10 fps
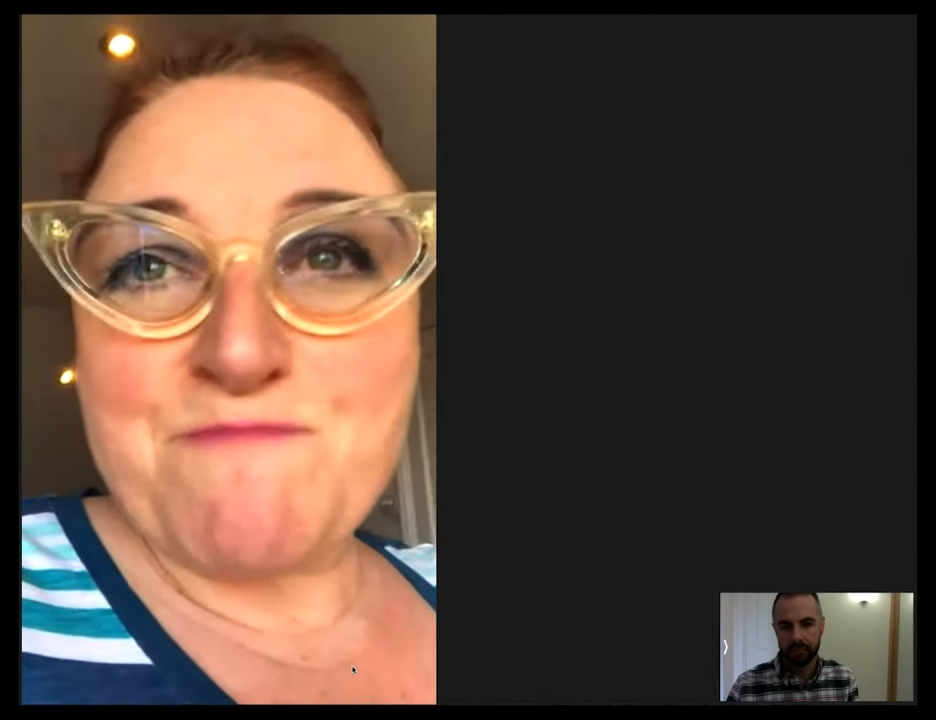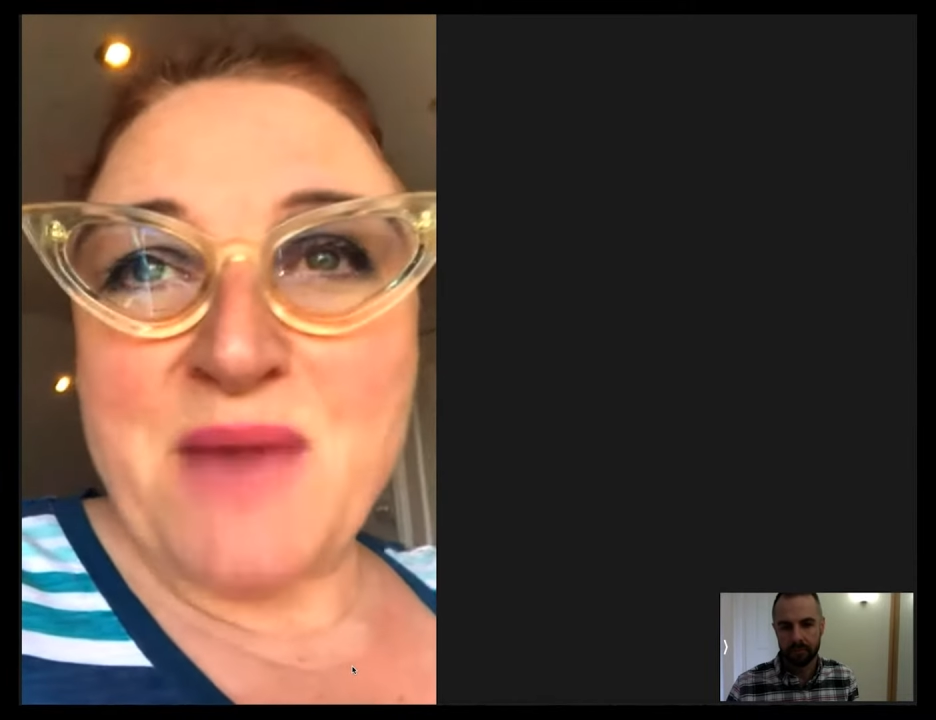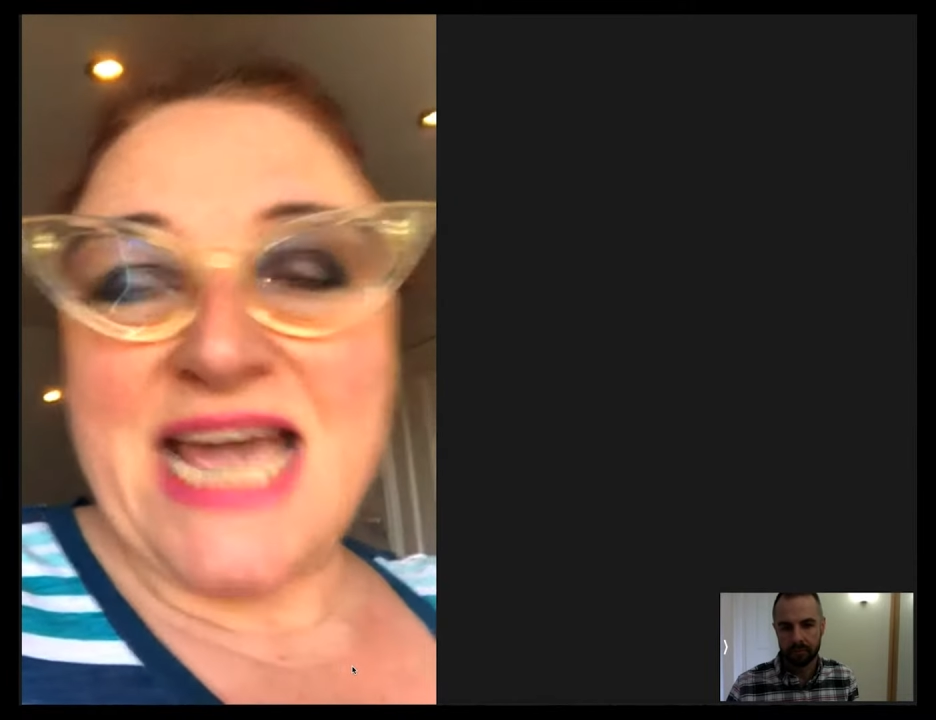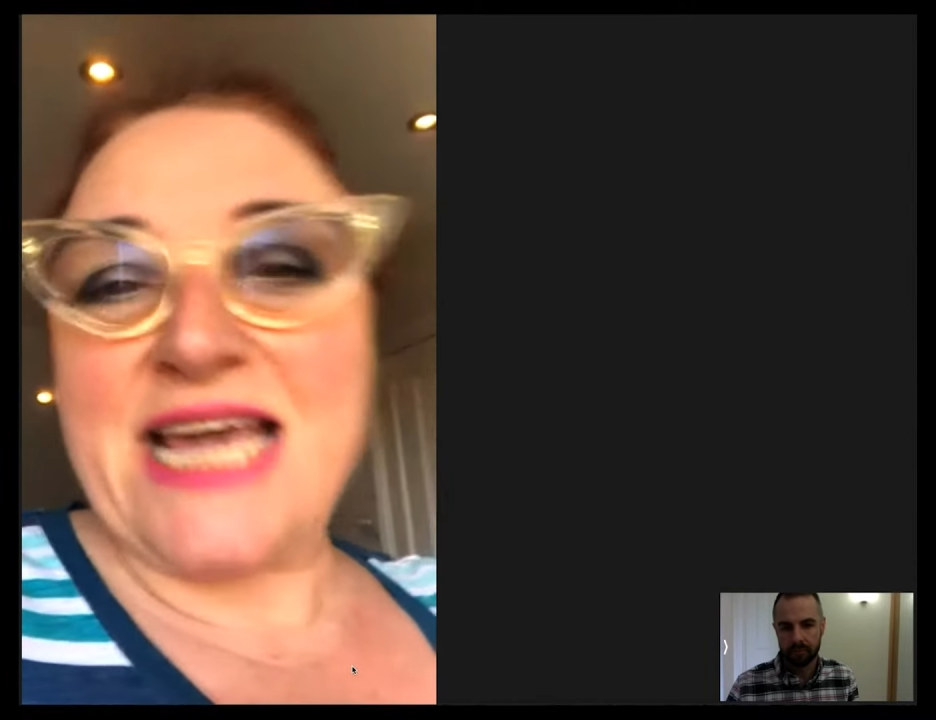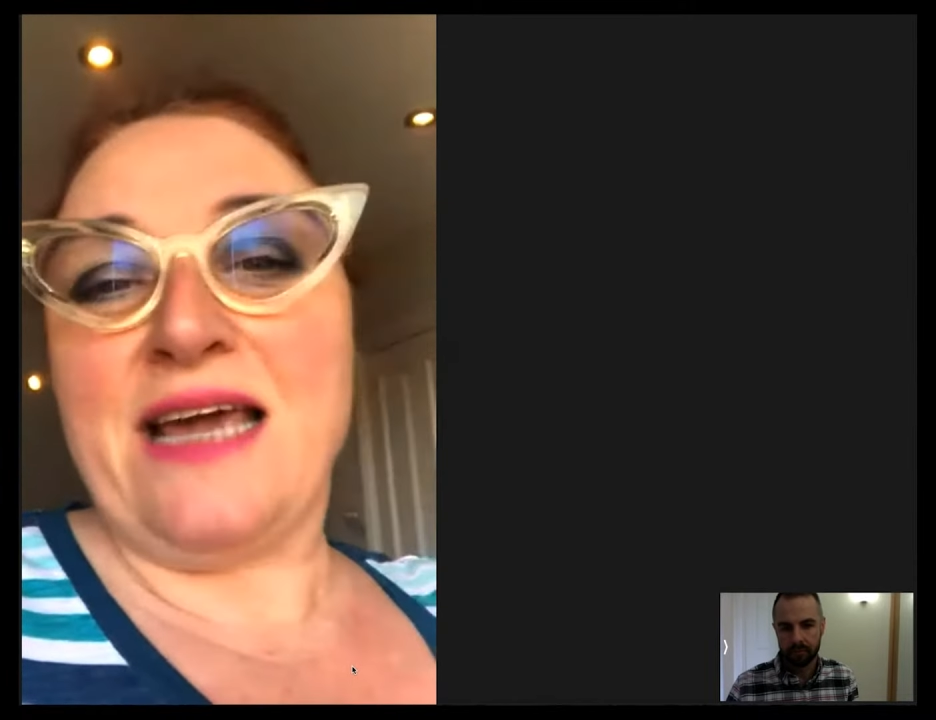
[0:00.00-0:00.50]

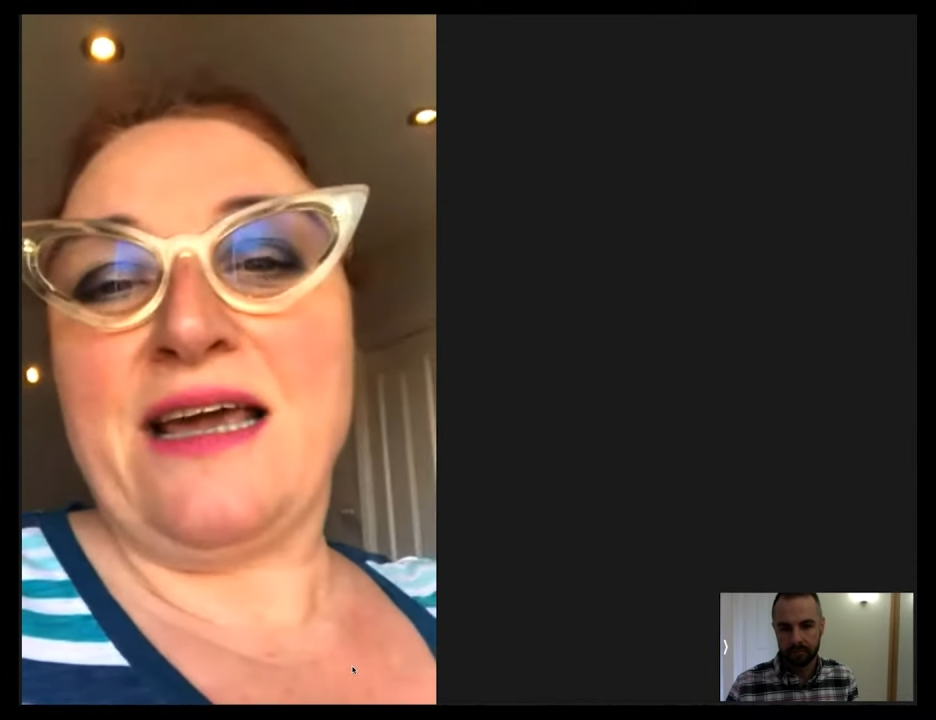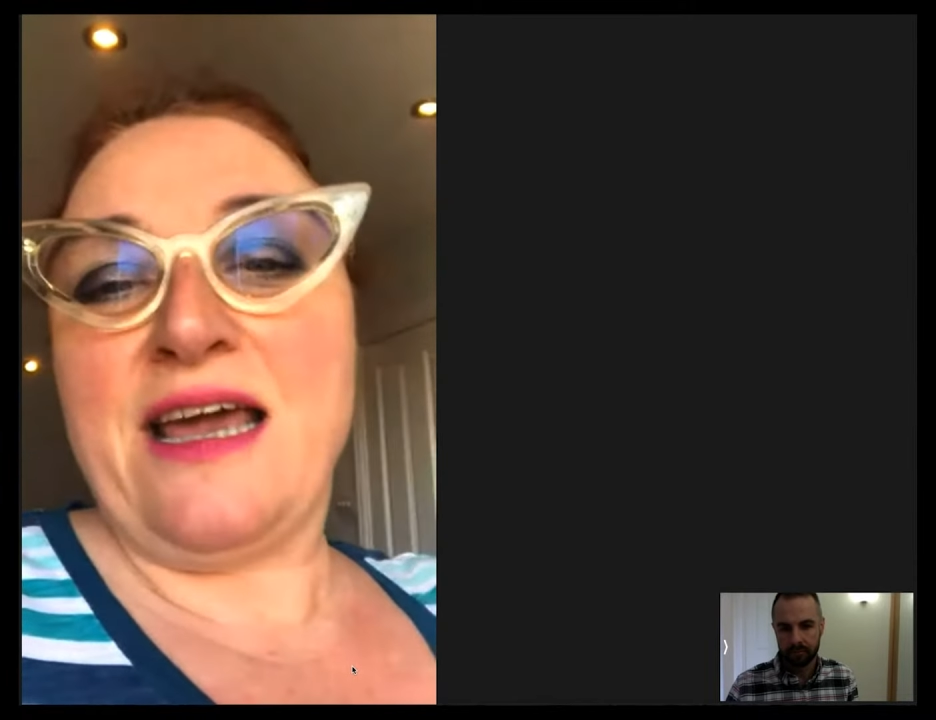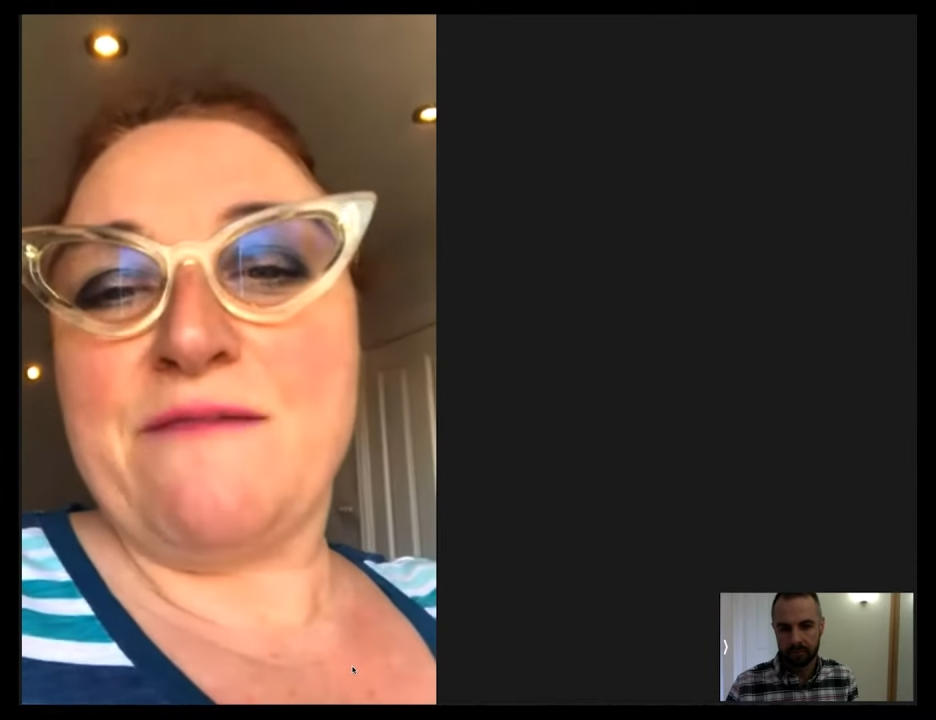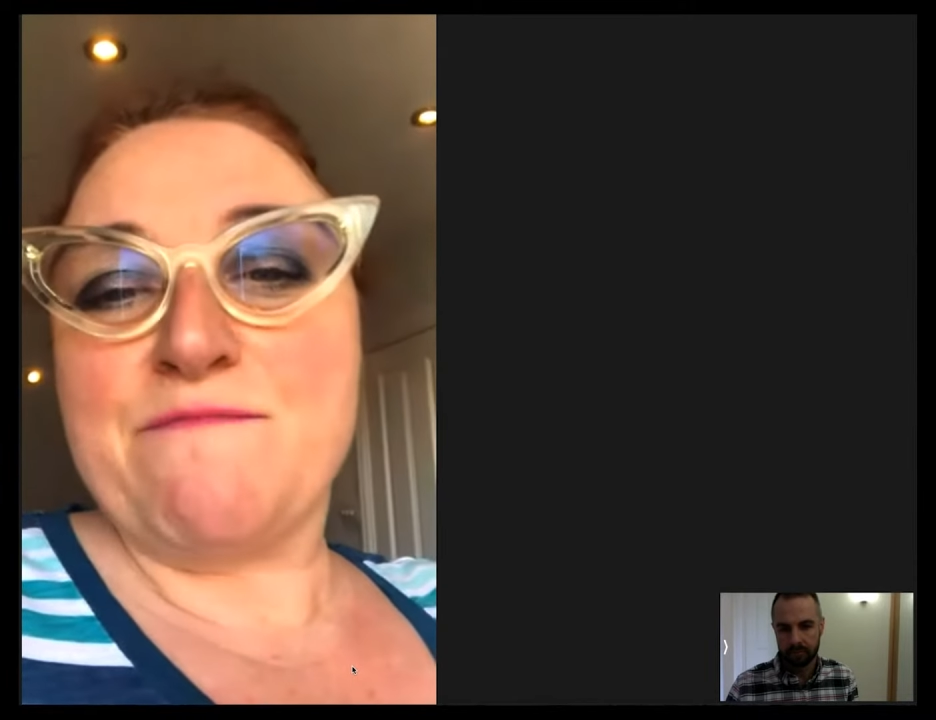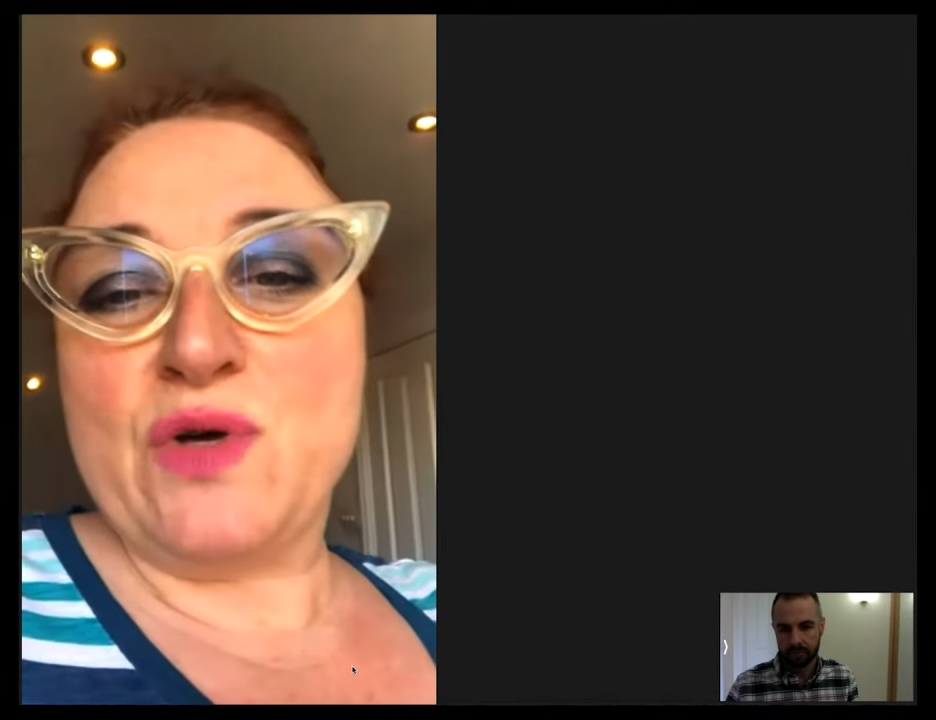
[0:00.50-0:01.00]

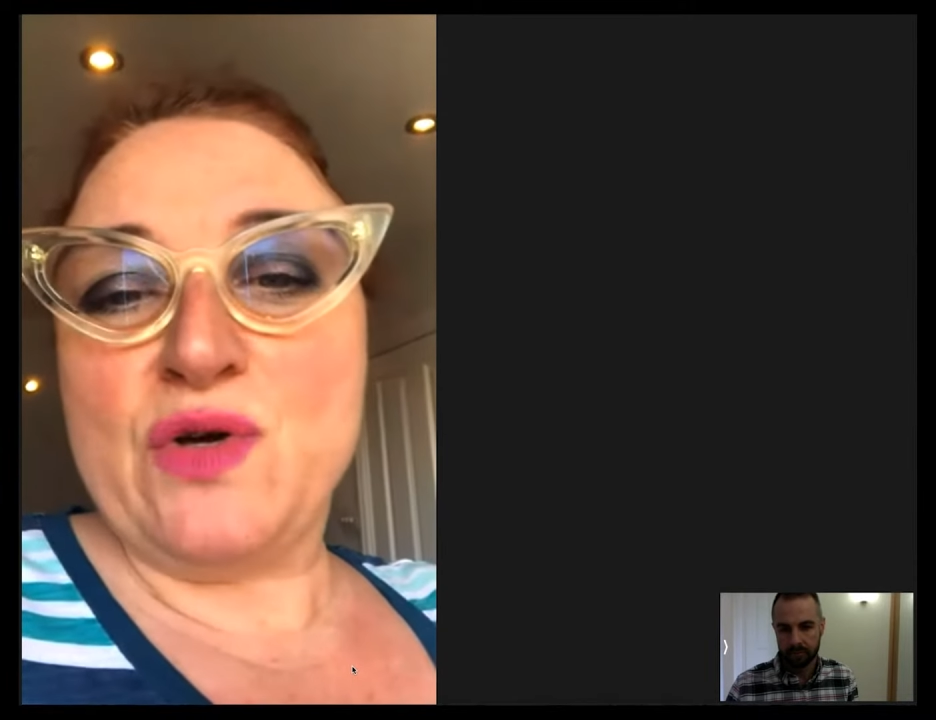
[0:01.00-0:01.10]
making hit